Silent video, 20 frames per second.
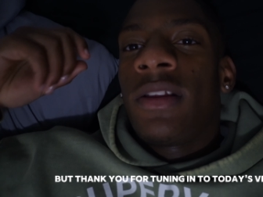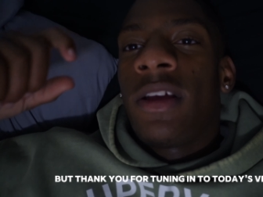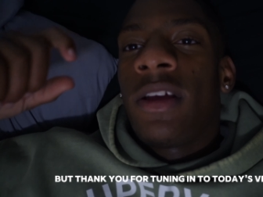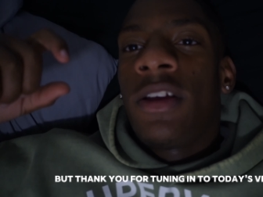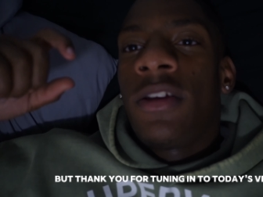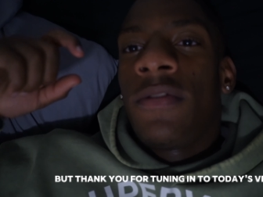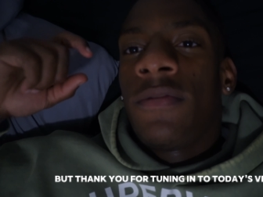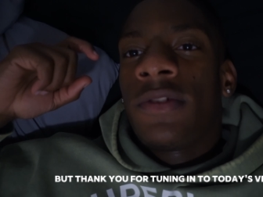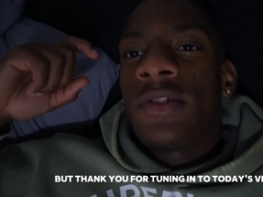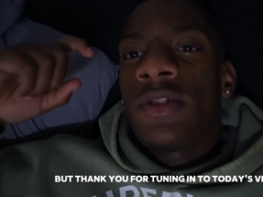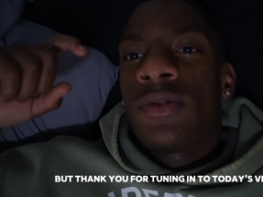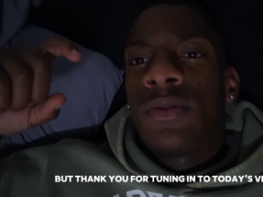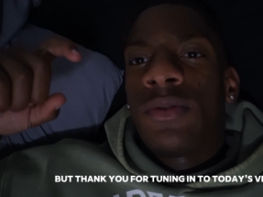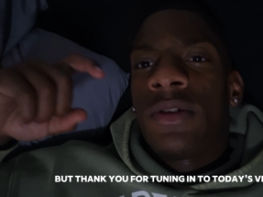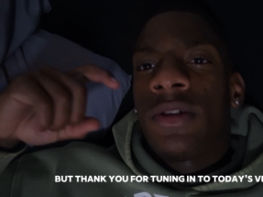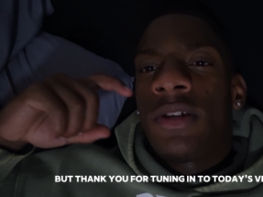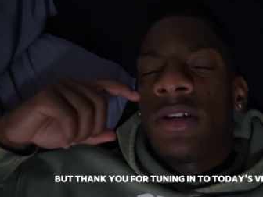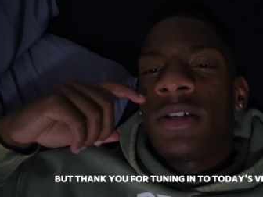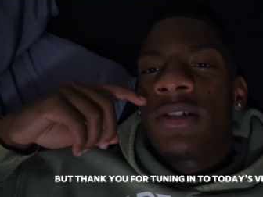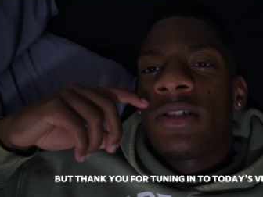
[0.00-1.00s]
thank you for
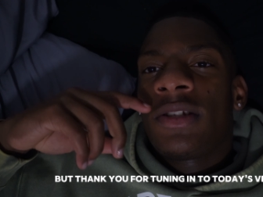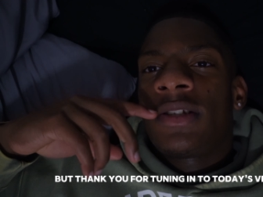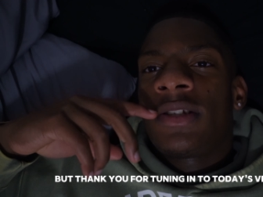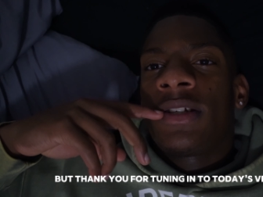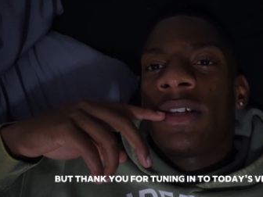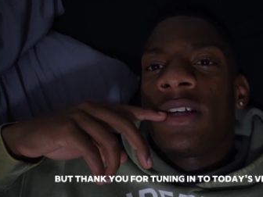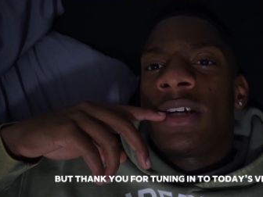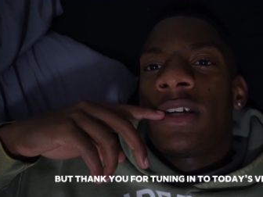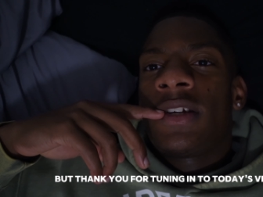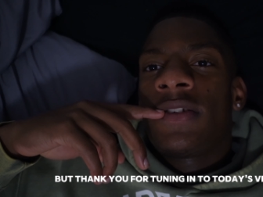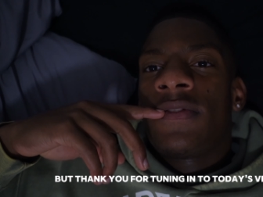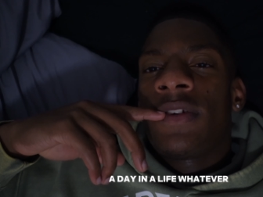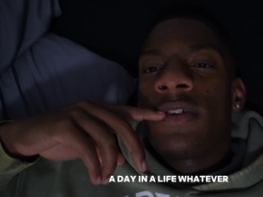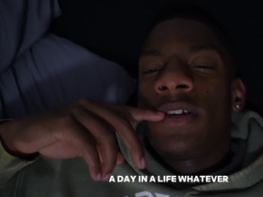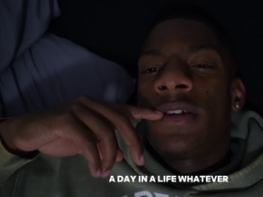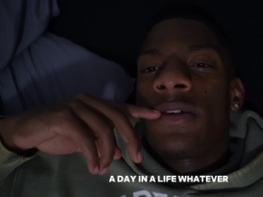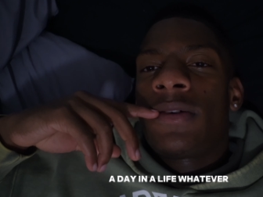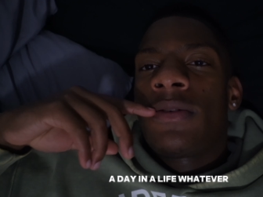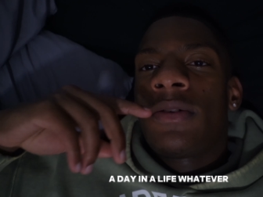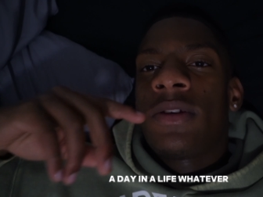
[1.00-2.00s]
tuning in to today's
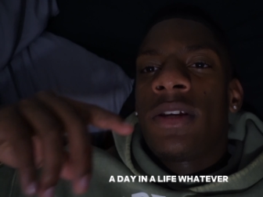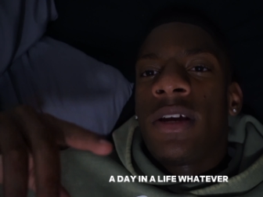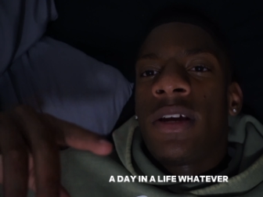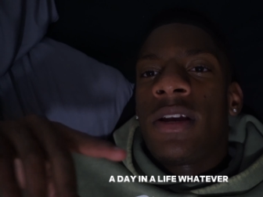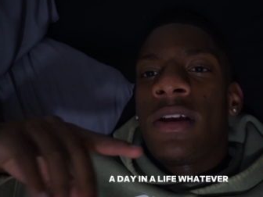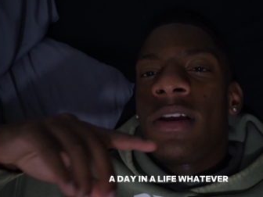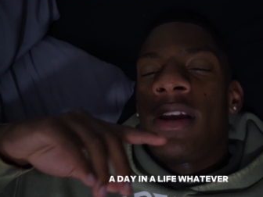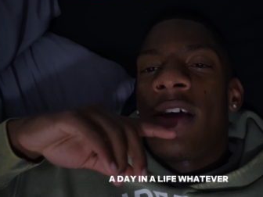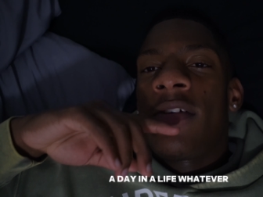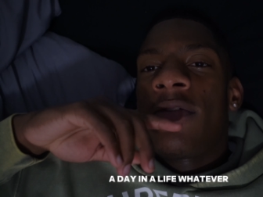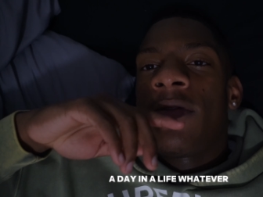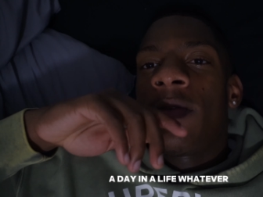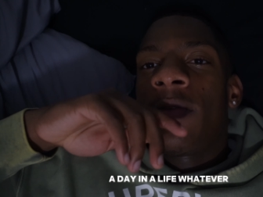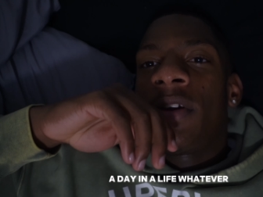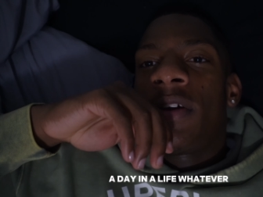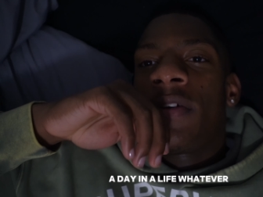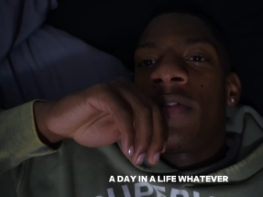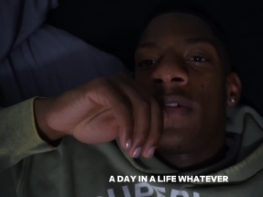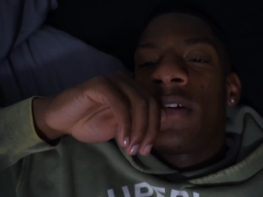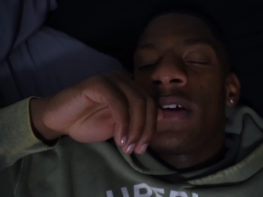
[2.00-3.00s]
video, day in the life,
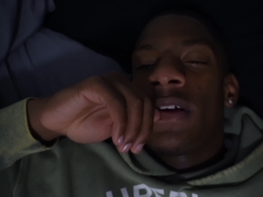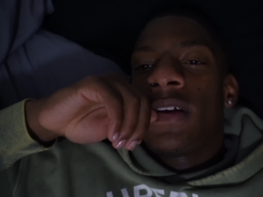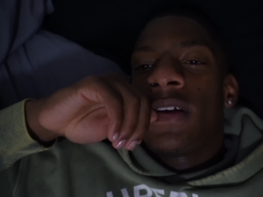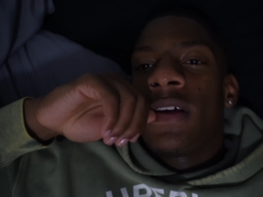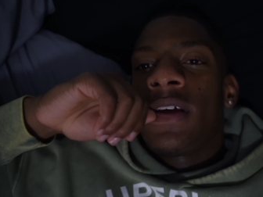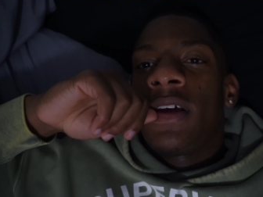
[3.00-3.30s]
whatever.